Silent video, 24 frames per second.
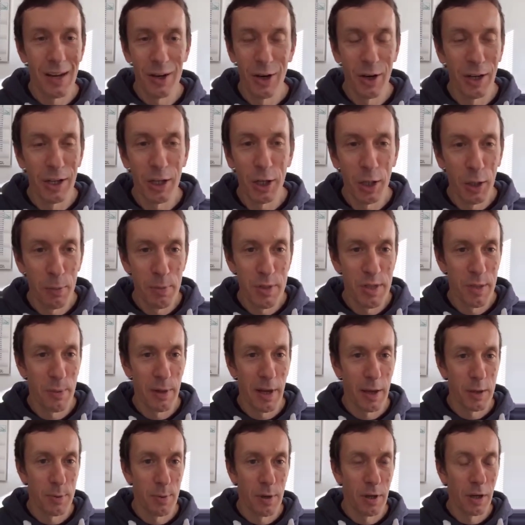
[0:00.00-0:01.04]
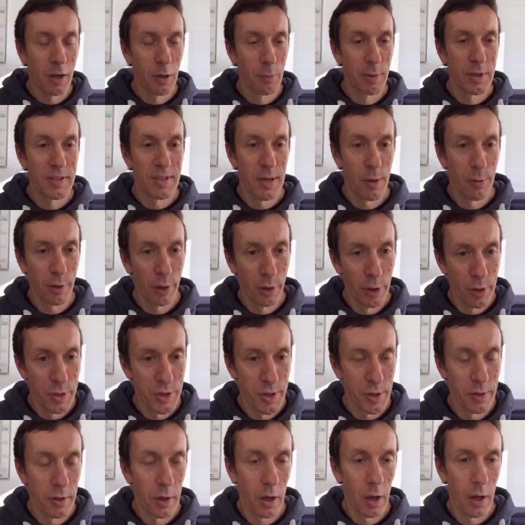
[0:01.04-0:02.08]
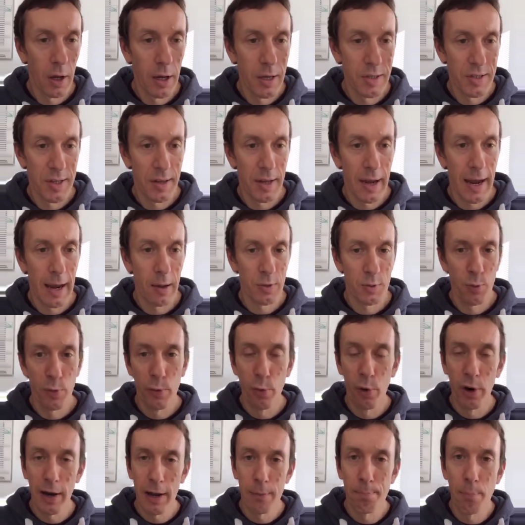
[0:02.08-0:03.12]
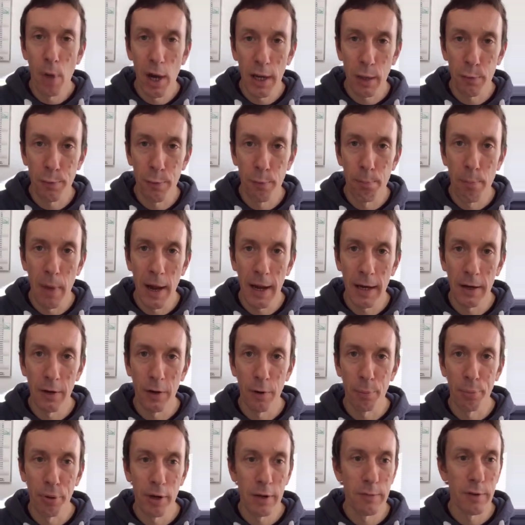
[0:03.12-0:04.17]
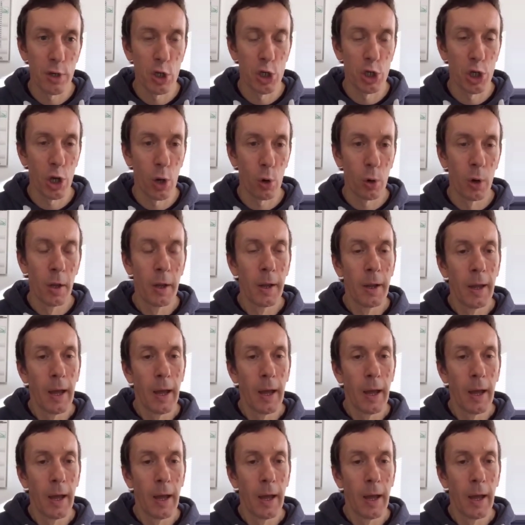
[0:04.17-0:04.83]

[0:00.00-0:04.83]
I don't know. You could be somebody else, but it could be Telman Knudsen is in the house. We already had Mike from Maine on a previous show.